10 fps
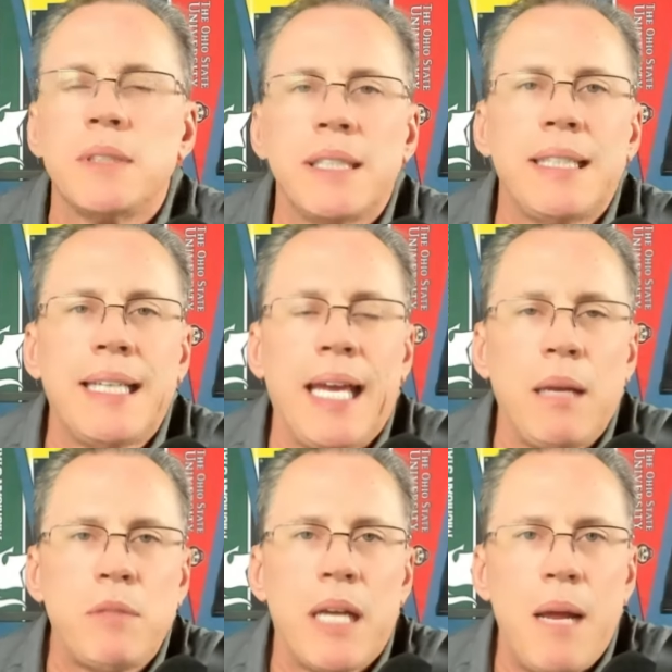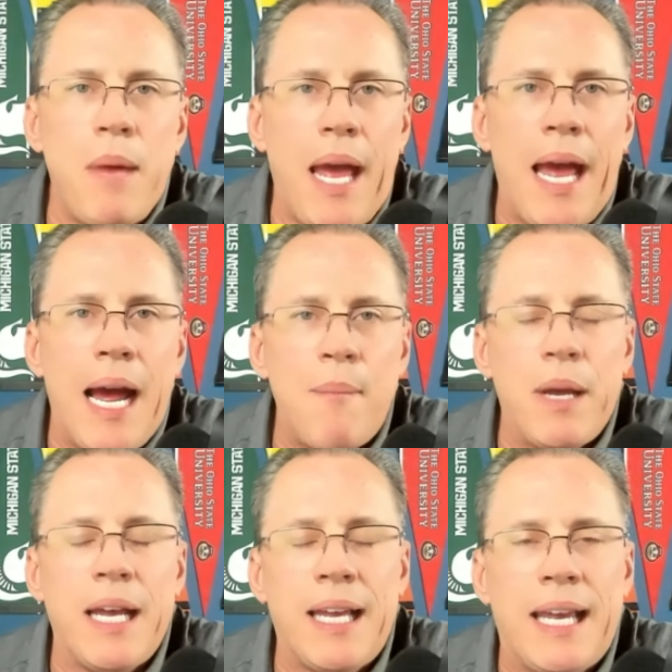Get the Game Time app
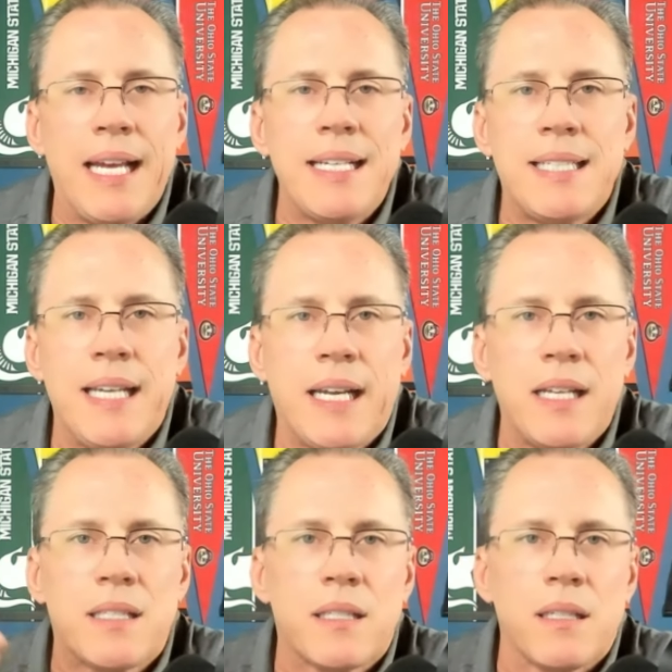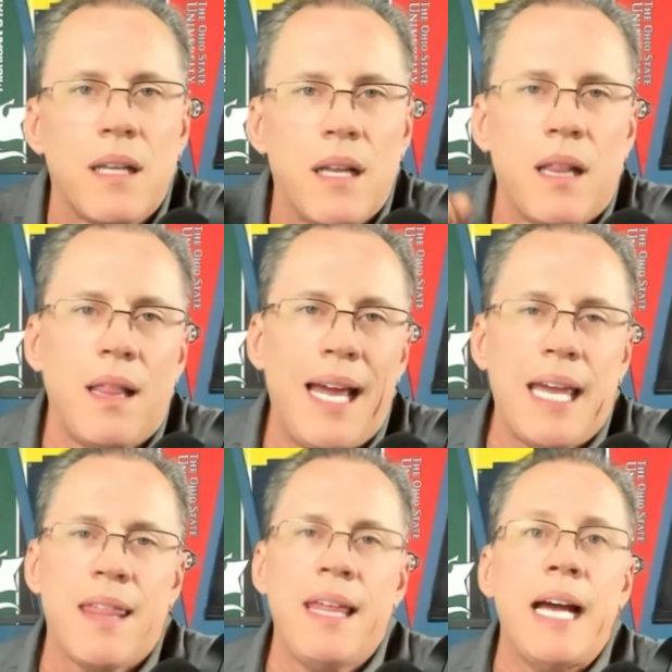and get tickets
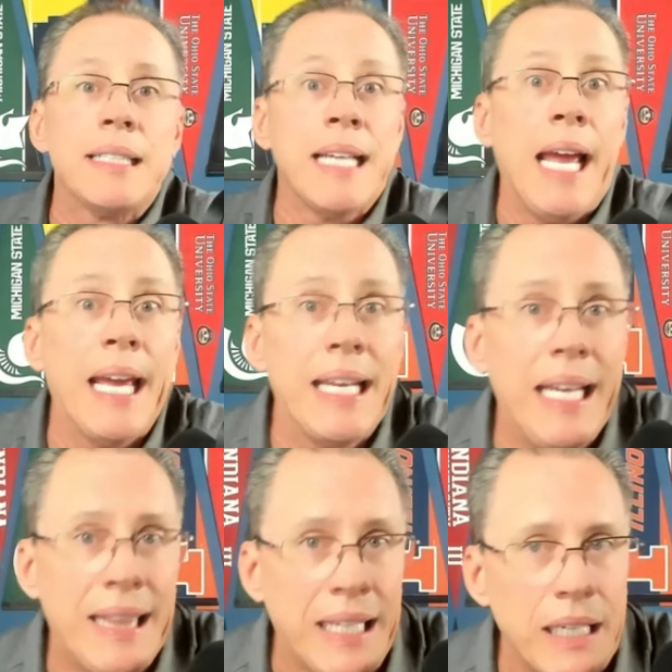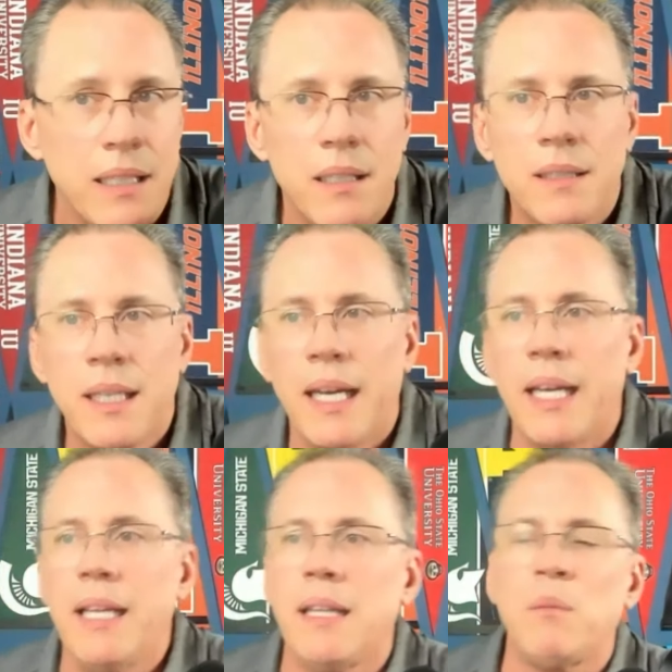like that to anything.
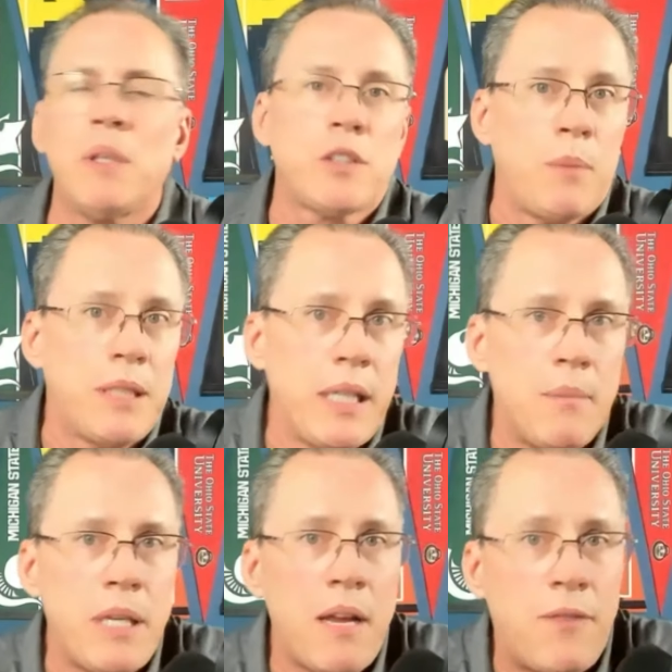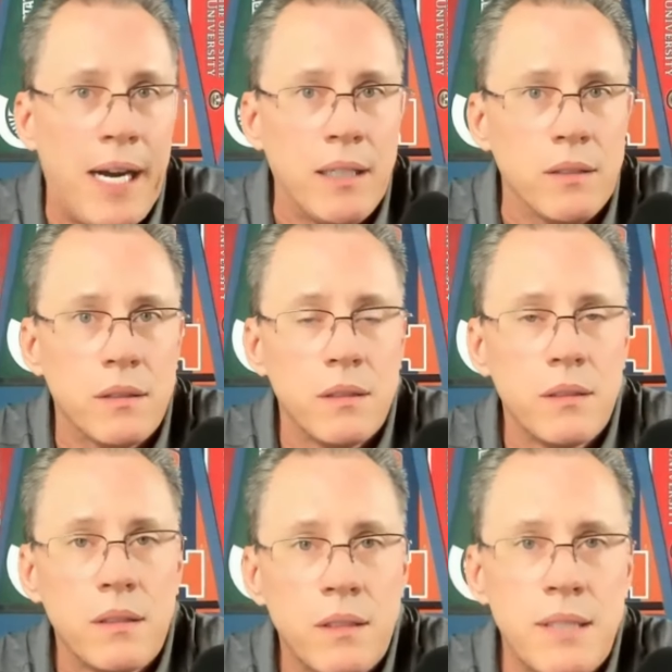Let's talk about the NBA Finals,
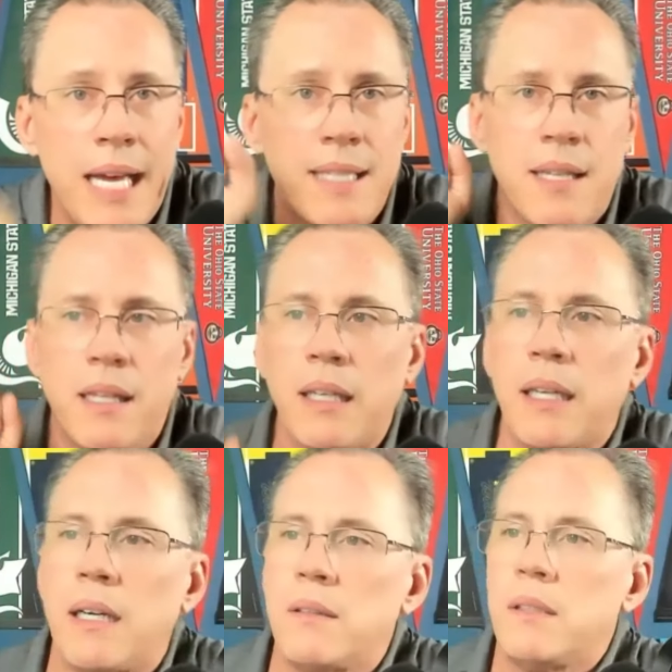because that's a thing now.